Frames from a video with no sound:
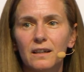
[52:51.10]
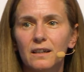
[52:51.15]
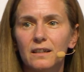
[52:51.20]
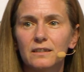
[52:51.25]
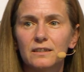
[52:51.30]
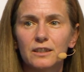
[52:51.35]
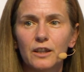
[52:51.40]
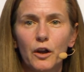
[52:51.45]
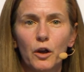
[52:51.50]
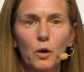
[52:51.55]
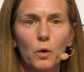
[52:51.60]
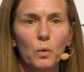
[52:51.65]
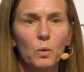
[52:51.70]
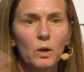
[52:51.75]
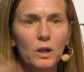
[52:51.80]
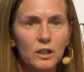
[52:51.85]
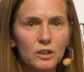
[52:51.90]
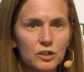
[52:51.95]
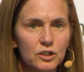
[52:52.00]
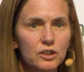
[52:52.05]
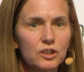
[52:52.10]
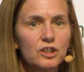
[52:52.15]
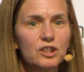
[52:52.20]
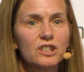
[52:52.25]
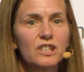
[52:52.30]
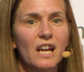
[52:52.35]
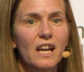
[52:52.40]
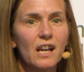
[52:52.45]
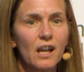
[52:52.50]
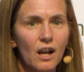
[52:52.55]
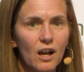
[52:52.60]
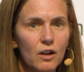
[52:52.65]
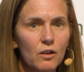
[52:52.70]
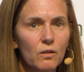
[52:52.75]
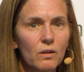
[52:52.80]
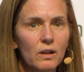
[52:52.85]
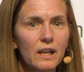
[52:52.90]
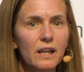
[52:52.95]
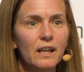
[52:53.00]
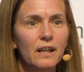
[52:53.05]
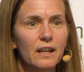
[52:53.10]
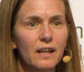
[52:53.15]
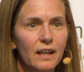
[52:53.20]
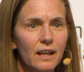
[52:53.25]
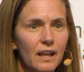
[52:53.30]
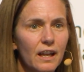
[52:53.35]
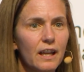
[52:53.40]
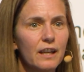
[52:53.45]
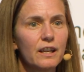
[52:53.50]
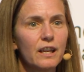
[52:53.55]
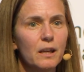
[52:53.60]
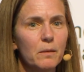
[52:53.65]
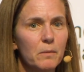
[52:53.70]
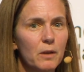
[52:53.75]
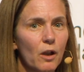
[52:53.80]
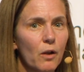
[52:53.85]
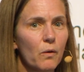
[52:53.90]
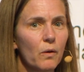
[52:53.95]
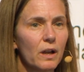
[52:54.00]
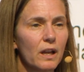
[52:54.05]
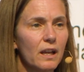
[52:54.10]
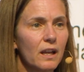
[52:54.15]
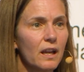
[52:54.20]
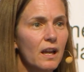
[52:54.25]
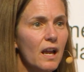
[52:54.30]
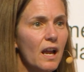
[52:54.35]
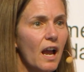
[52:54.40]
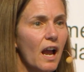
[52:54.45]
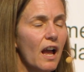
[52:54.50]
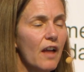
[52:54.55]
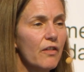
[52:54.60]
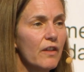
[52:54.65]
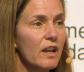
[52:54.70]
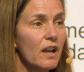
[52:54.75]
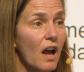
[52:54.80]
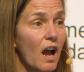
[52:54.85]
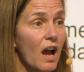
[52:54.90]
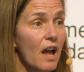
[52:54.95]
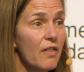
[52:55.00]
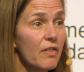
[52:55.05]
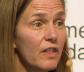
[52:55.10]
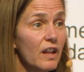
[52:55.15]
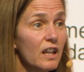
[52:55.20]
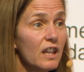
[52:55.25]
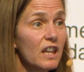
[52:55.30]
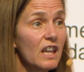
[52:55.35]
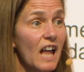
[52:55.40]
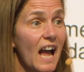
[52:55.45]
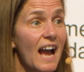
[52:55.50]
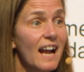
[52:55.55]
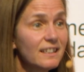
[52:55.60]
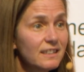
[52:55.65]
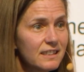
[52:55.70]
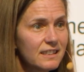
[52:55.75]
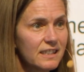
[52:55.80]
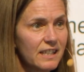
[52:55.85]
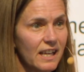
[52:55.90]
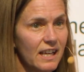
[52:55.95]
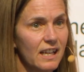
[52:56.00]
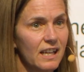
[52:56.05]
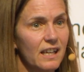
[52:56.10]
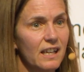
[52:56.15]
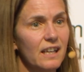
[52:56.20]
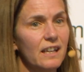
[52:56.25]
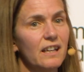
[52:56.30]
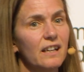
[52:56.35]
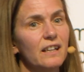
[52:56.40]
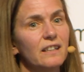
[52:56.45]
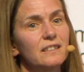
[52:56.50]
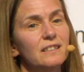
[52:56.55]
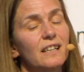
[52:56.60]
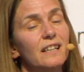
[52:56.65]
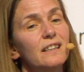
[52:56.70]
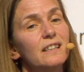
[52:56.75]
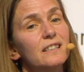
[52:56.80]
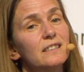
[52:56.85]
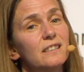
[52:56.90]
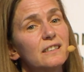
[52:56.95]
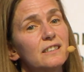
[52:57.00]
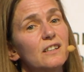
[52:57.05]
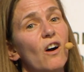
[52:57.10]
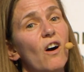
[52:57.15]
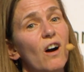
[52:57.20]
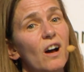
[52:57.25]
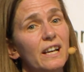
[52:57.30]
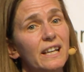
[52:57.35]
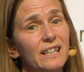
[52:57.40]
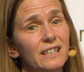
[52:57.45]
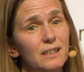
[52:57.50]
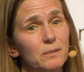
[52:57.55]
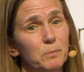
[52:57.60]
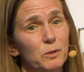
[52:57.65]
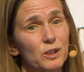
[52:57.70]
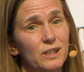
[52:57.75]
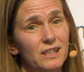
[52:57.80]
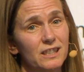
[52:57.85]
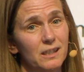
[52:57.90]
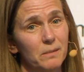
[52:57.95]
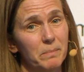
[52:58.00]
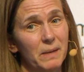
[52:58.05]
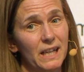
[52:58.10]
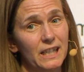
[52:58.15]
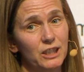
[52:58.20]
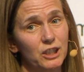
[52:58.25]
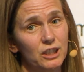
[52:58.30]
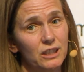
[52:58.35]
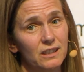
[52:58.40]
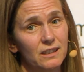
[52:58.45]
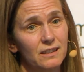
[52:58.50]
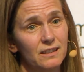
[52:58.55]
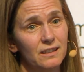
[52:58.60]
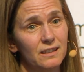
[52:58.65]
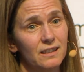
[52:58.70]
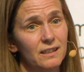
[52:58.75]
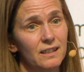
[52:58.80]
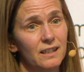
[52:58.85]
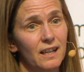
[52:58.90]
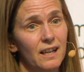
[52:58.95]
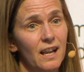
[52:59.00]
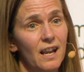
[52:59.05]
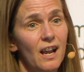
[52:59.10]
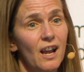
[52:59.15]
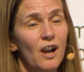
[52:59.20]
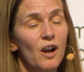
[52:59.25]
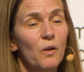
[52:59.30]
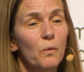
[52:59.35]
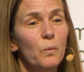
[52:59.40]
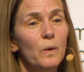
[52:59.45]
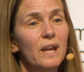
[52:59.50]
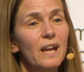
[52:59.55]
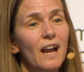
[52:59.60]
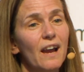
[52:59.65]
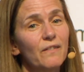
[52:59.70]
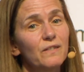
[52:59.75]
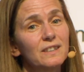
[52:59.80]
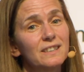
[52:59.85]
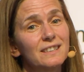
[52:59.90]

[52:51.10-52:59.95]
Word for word: So stay hungry and keep going. And then I, the last thing is, and this is audience participation, we have to